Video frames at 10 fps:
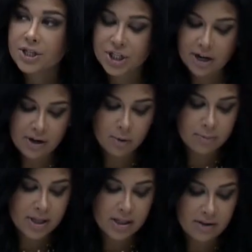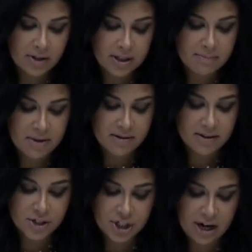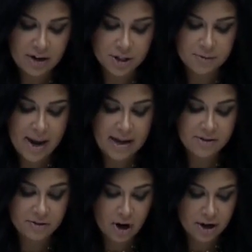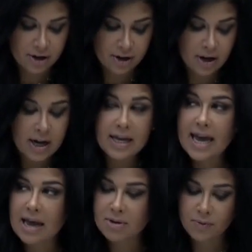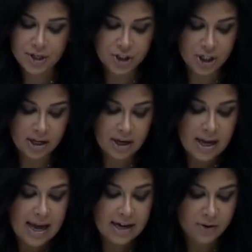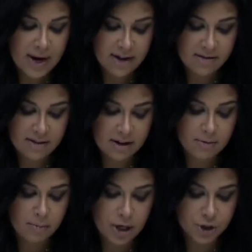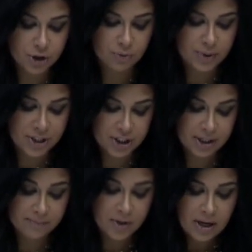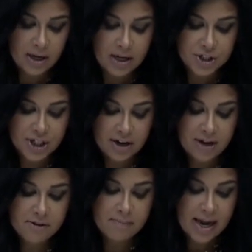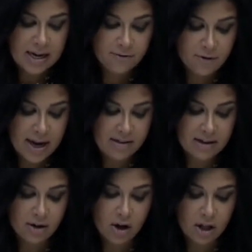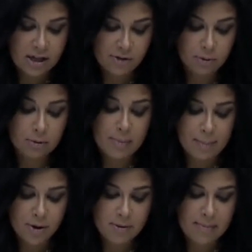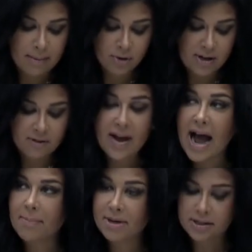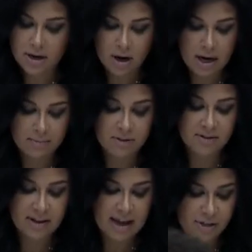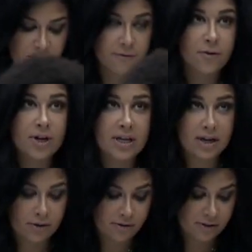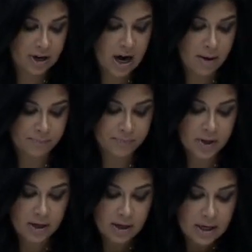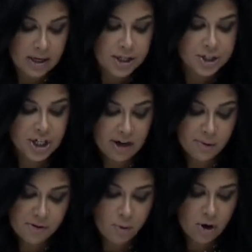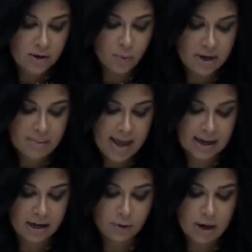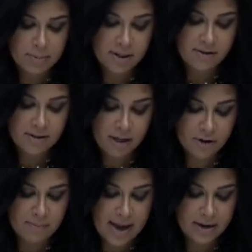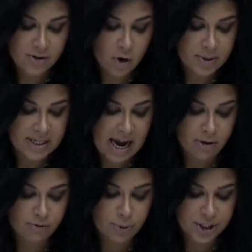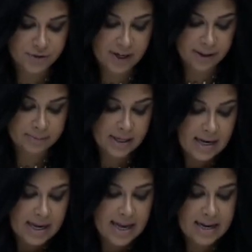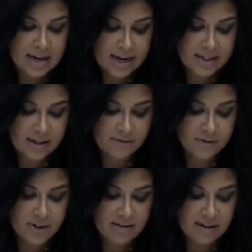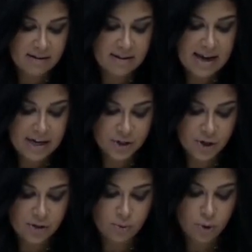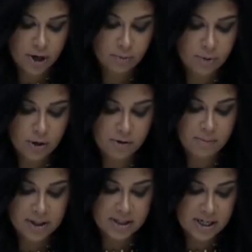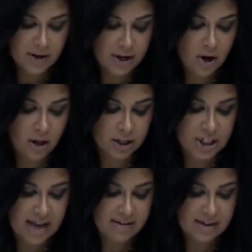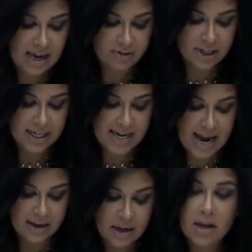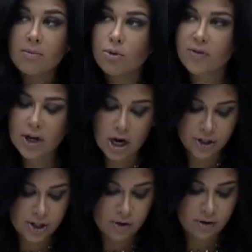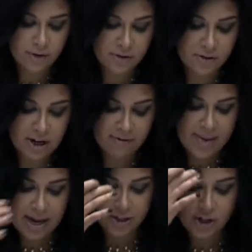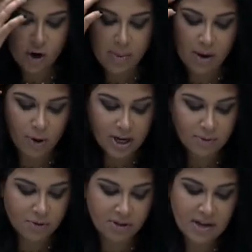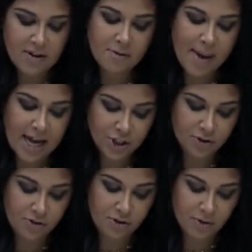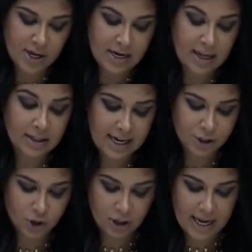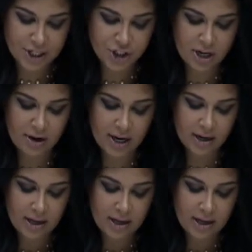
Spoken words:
Jerry will be lovingly missed and cherished by his daughter, Cammie Ritchie, and grandson, Marshall Ritchie. Jerry's many friends and colleagues will remember the memories of happy times together for years to come. Jerry was born in Winnipeg and grew up in the southern Manitoba town of Ridgeville. In 1956, he entered the Royal Roads Military College as a naval cadet, moving on to the University of Manitoba, where he received his bachelor's degree in electrical engineering.